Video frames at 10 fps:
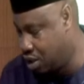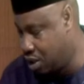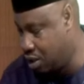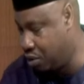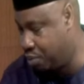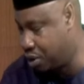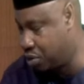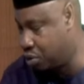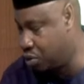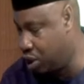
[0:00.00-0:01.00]
We pray
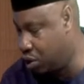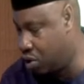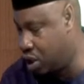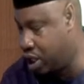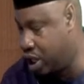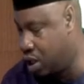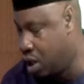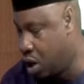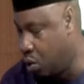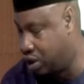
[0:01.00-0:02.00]
so to Iro again.
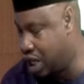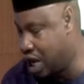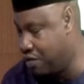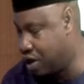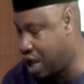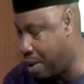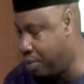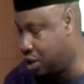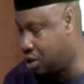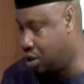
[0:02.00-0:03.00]
We take every
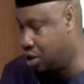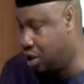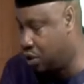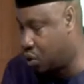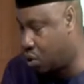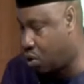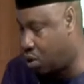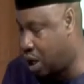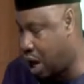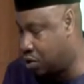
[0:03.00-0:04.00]
garbage these
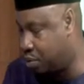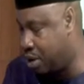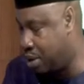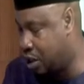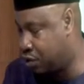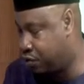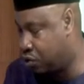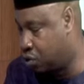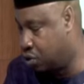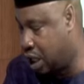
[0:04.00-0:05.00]
so-called House members
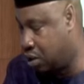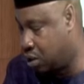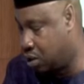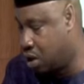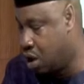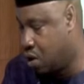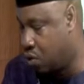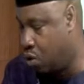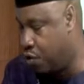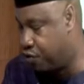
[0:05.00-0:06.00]
throws at us,
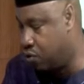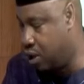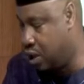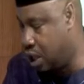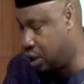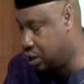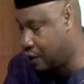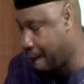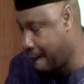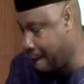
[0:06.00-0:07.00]
knowing full well that
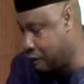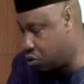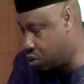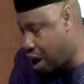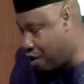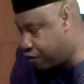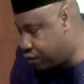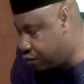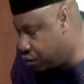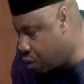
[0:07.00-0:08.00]
it would have
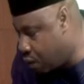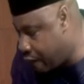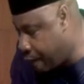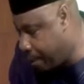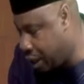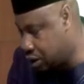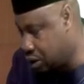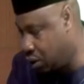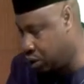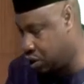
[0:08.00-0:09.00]
no impact
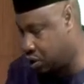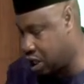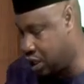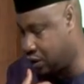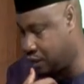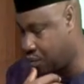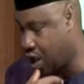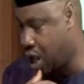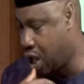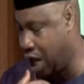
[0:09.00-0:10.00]
on the society.
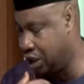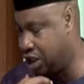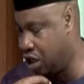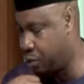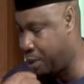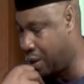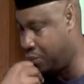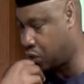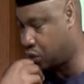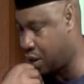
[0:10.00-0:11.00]
James Palm,
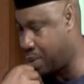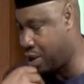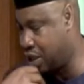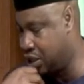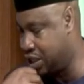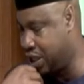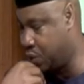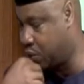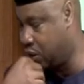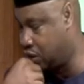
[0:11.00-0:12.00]
Dr. Sam Amadi is
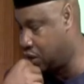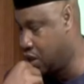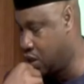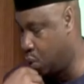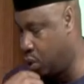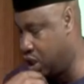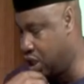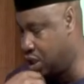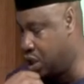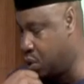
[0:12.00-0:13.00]
eloquent. We need a new,